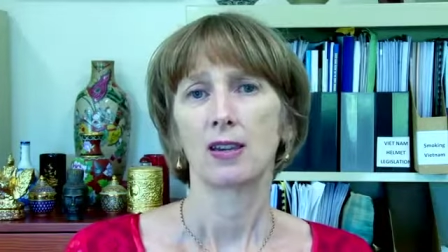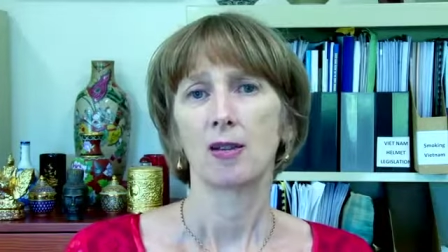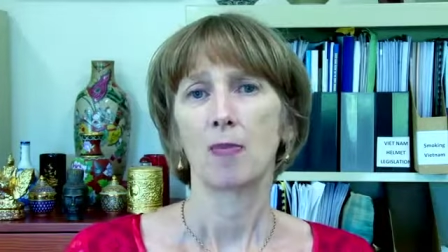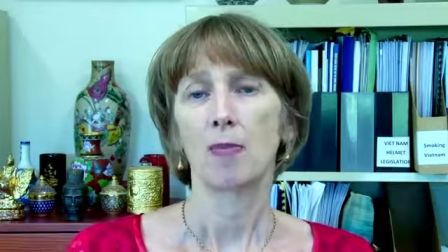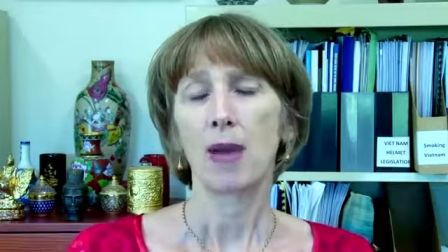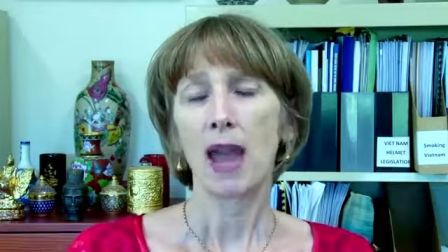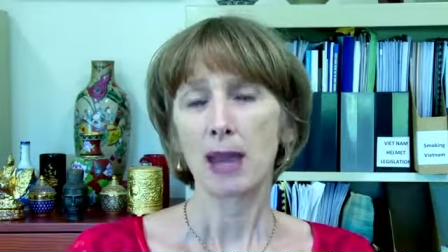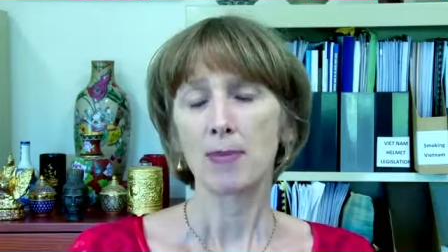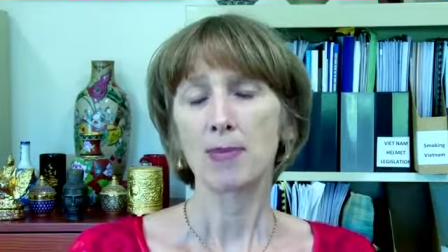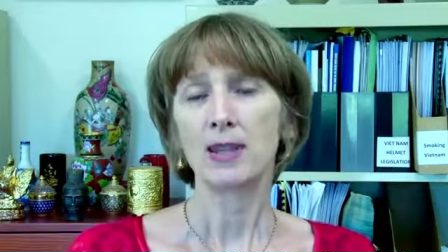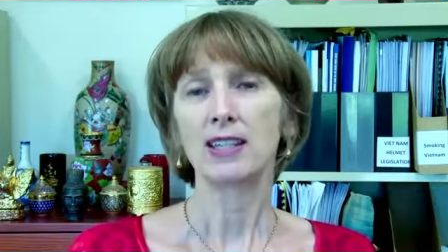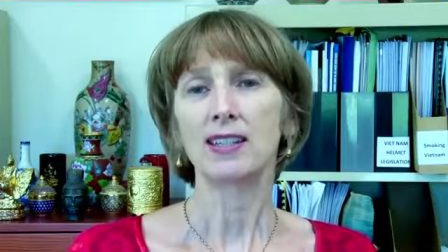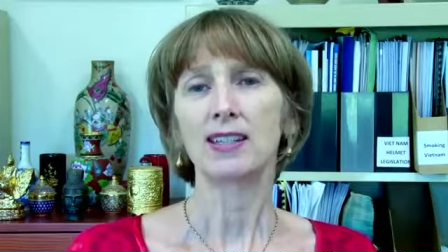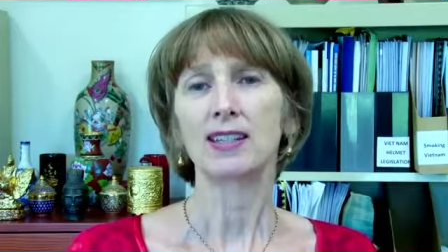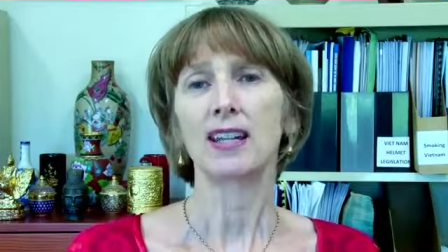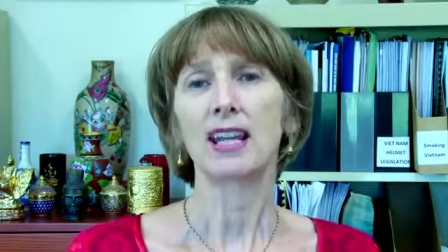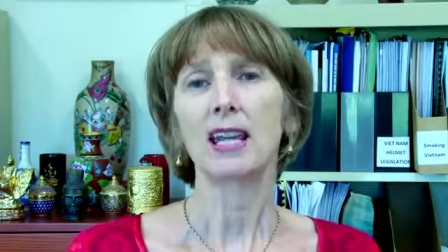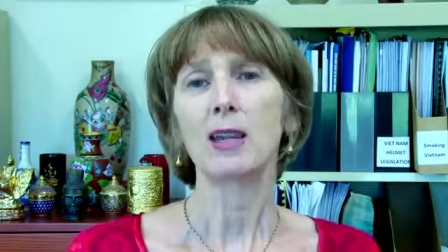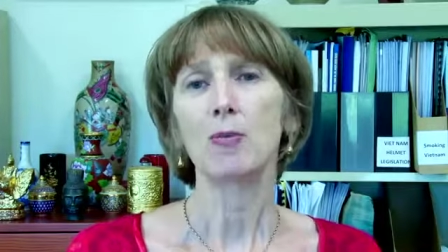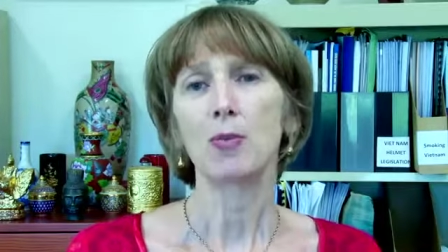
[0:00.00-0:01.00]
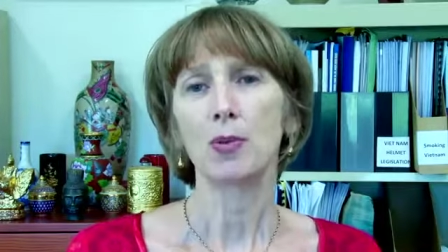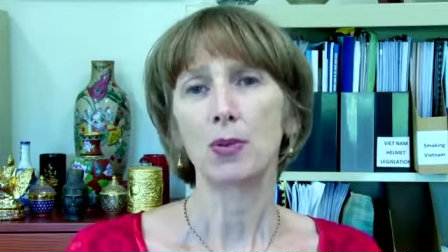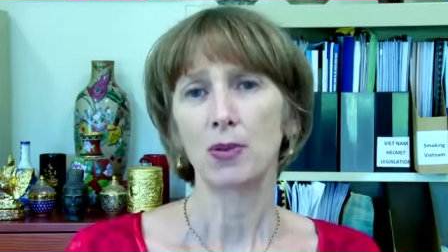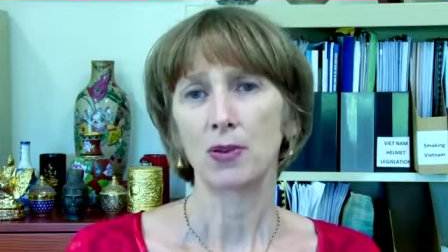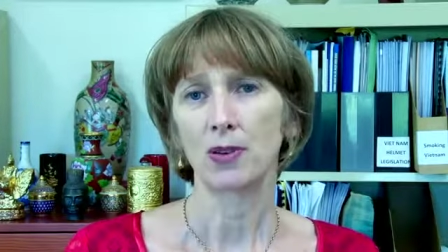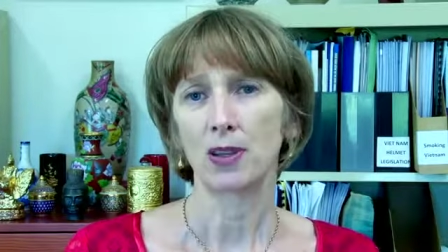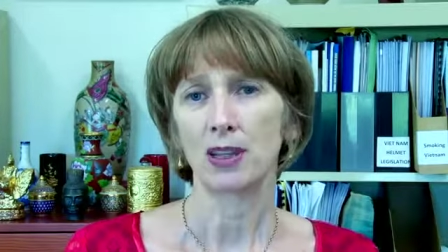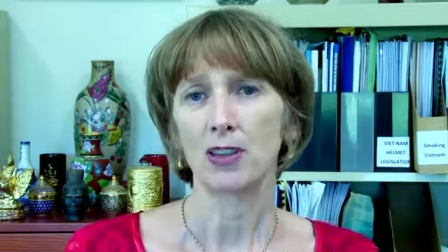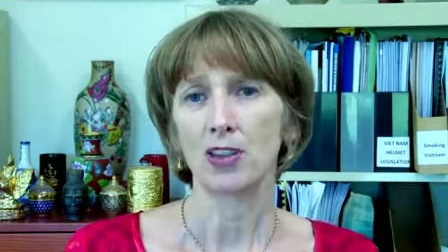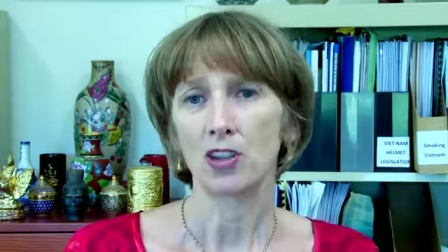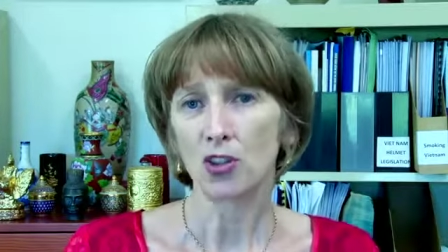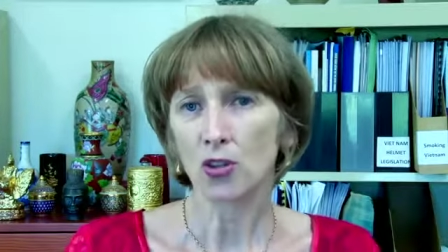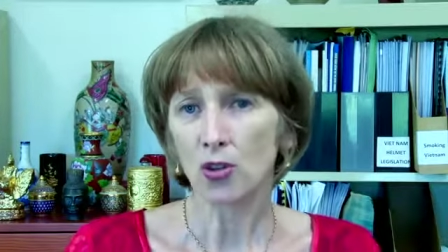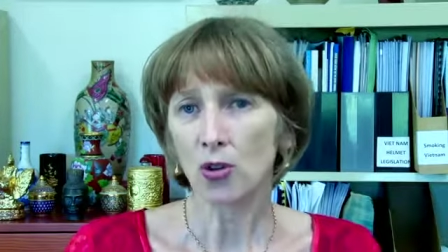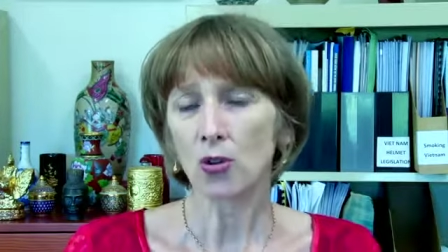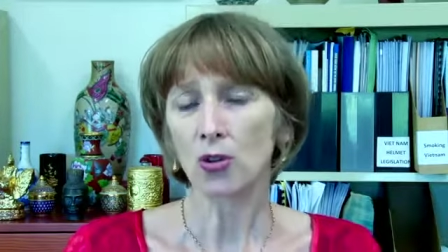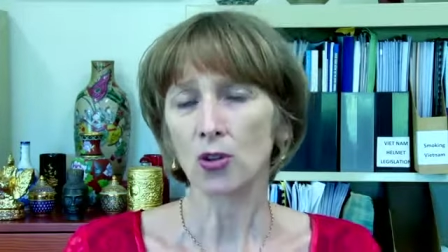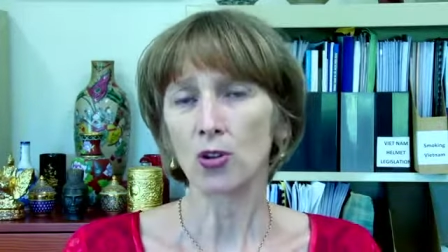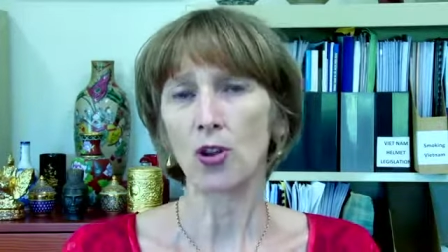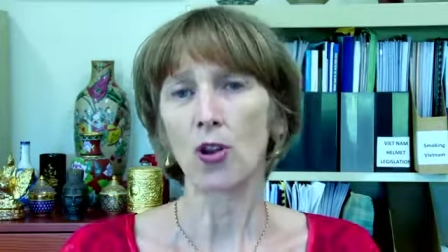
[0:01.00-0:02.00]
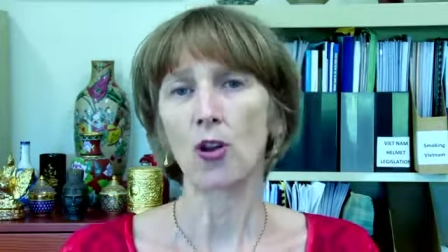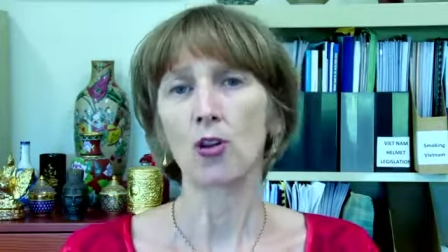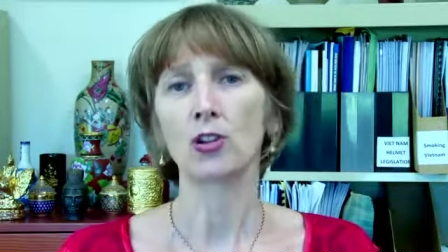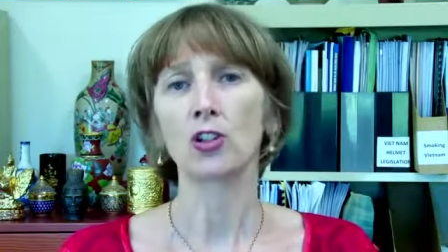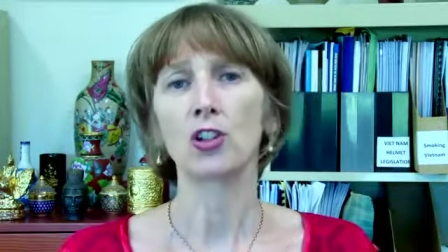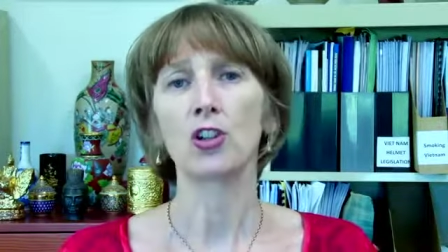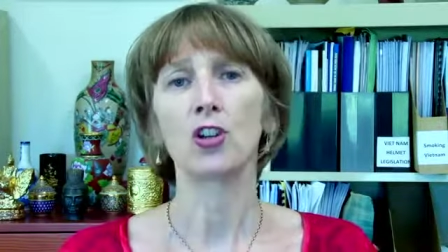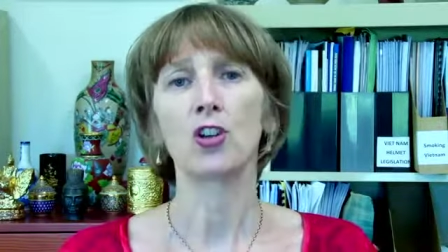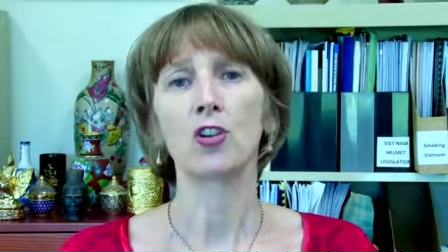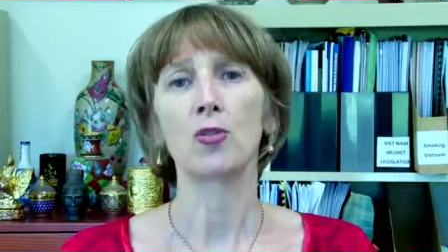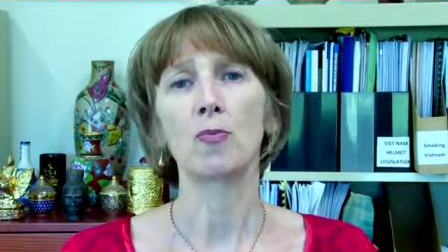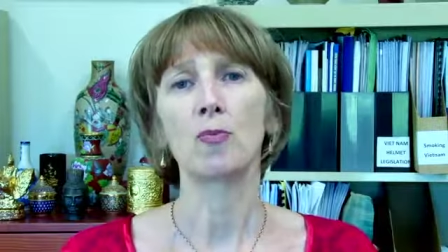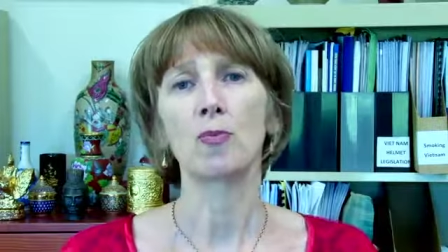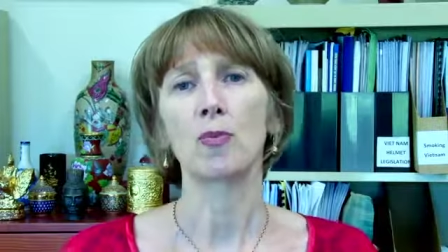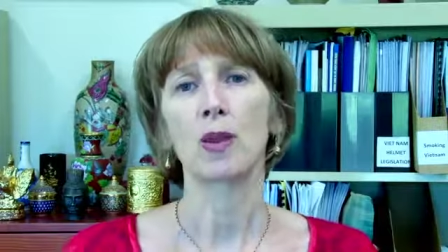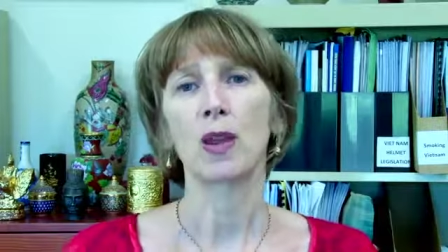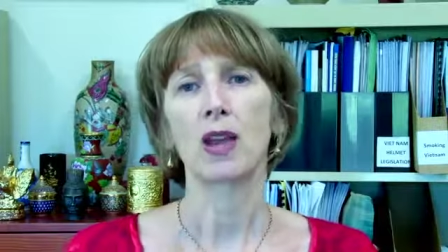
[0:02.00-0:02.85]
baby sleep in the short and long term